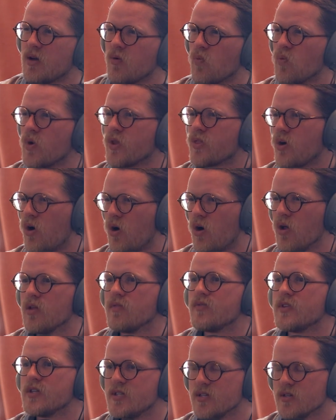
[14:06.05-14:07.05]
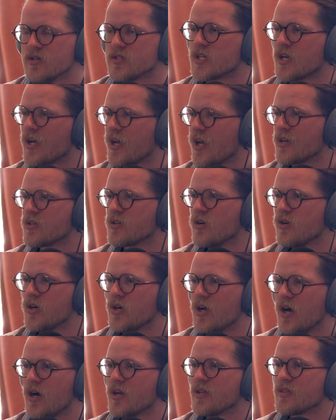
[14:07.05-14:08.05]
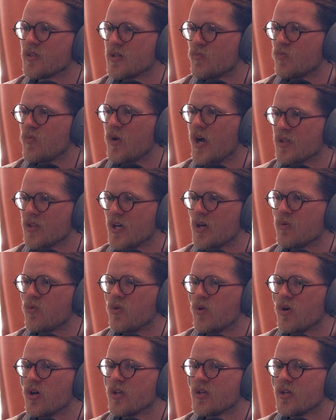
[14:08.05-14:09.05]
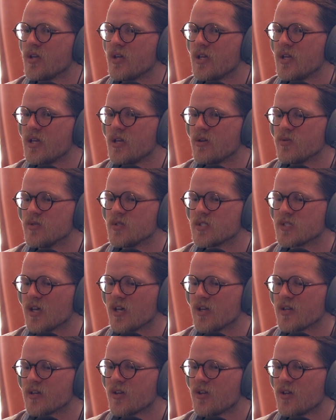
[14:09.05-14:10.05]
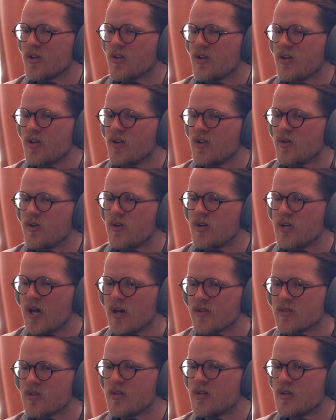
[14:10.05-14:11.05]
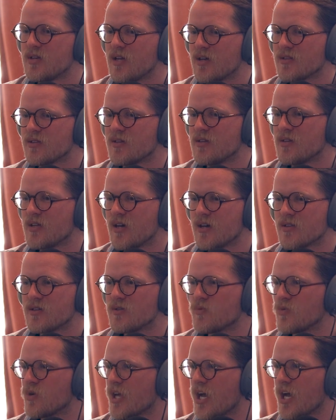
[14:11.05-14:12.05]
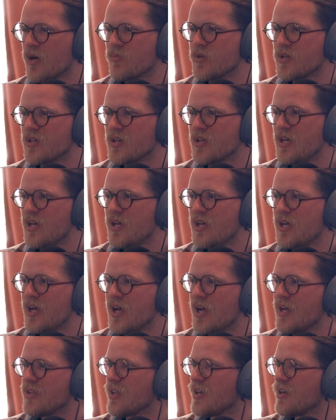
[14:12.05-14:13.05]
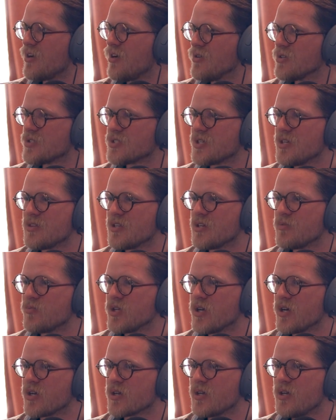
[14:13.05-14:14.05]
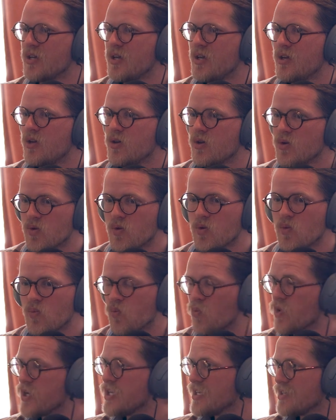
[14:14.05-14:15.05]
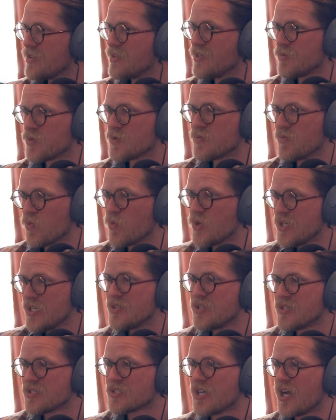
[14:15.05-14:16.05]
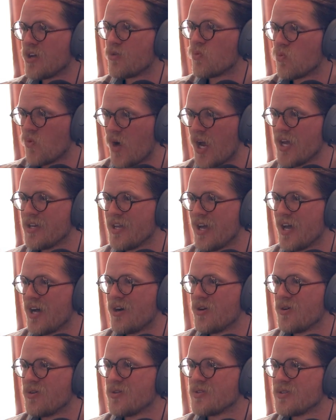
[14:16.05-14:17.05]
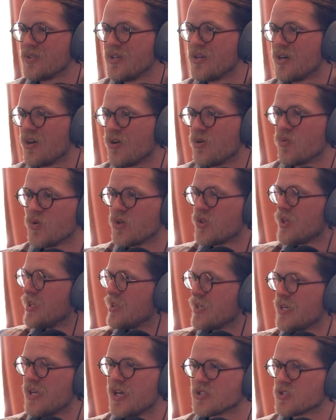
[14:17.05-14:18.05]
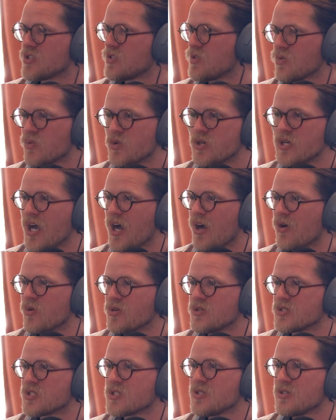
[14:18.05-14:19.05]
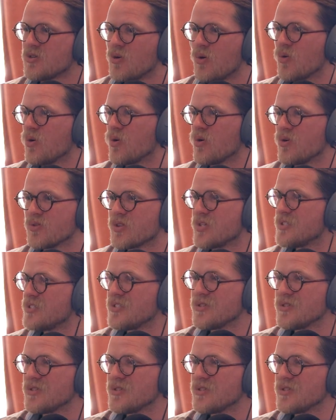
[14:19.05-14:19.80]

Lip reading: with all of the deals that I had going on at that point, it was like nothing would happen, and then all of a sudden they'd be like, we need this signed right now, within the next 3 hours, or the